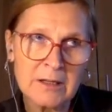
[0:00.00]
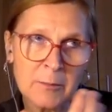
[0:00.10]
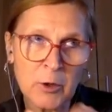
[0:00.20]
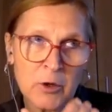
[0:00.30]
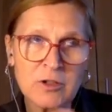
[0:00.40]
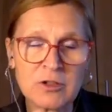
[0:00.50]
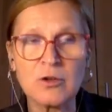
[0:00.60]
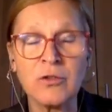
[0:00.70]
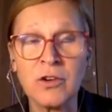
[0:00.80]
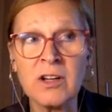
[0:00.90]
the process
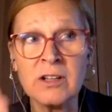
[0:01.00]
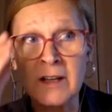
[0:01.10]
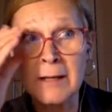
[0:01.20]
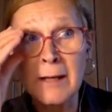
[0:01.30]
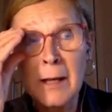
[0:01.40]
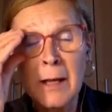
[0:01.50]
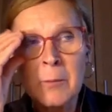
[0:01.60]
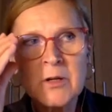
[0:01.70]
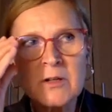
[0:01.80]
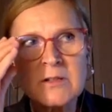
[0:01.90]
of learning,
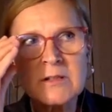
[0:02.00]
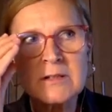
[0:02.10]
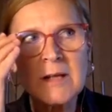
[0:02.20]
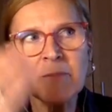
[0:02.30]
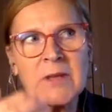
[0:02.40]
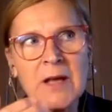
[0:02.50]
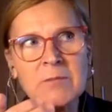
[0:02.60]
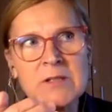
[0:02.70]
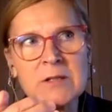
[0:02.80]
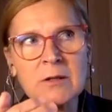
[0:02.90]
because
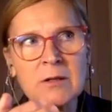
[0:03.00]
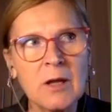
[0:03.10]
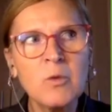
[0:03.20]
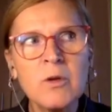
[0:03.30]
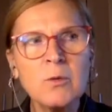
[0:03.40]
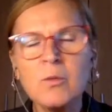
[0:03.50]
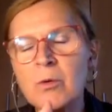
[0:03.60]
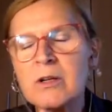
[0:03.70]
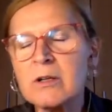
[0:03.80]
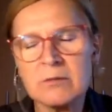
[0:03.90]
sometimes we
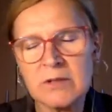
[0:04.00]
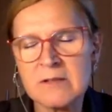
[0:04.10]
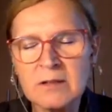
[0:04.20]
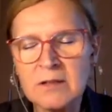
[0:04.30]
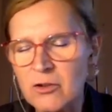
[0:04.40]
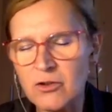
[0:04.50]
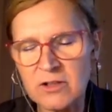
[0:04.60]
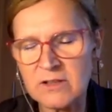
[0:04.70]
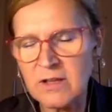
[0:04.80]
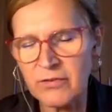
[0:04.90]
were, as a
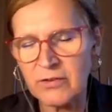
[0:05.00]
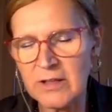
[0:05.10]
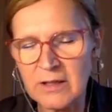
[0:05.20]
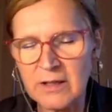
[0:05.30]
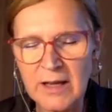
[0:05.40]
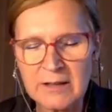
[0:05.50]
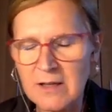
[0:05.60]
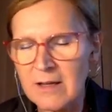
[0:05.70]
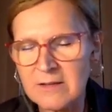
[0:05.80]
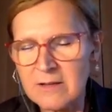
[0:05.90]
teachers, definitely, and
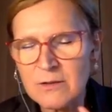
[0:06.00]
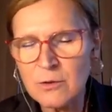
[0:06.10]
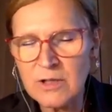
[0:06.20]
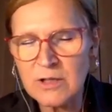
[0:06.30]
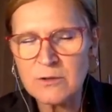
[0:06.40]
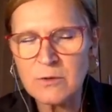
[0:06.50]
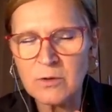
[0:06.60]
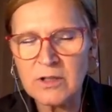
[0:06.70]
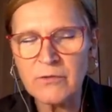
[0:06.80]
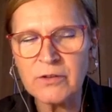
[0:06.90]
as a students, we
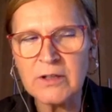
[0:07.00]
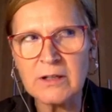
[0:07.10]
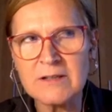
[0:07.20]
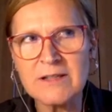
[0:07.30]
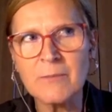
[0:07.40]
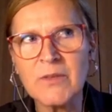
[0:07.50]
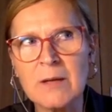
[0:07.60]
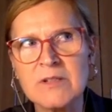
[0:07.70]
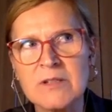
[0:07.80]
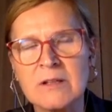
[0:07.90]
were definitely
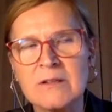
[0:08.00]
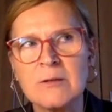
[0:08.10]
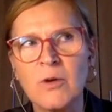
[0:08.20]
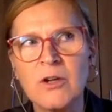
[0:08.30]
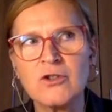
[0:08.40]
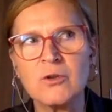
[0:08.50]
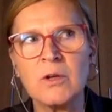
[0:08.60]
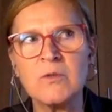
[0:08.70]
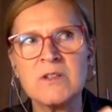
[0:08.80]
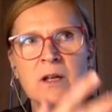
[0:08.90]
sometimes in situation
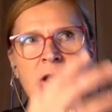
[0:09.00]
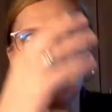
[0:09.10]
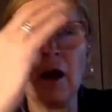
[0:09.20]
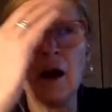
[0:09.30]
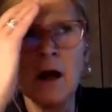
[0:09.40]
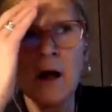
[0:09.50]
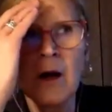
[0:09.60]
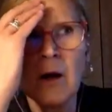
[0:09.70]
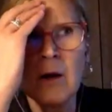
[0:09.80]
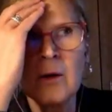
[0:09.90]
when we said,
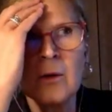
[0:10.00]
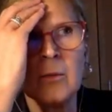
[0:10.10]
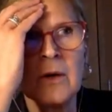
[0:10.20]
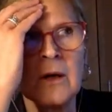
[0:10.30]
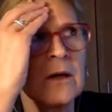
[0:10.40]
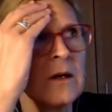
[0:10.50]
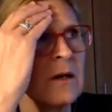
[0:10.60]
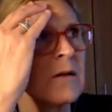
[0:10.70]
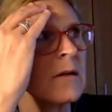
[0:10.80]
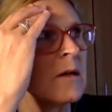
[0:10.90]
oh my
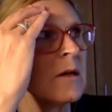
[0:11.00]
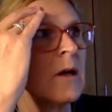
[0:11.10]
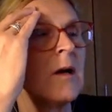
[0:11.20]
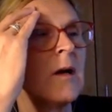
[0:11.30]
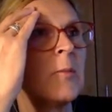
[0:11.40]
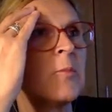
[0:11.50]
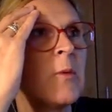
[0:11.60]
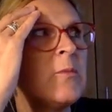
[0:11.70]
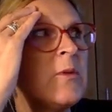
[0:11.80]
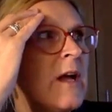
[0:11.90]
God,
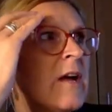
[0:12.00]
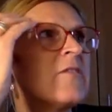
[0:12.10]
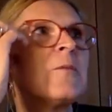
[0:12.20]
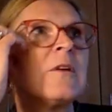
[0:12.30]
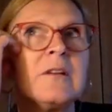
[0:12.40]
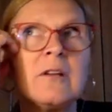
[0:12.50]
probably everybody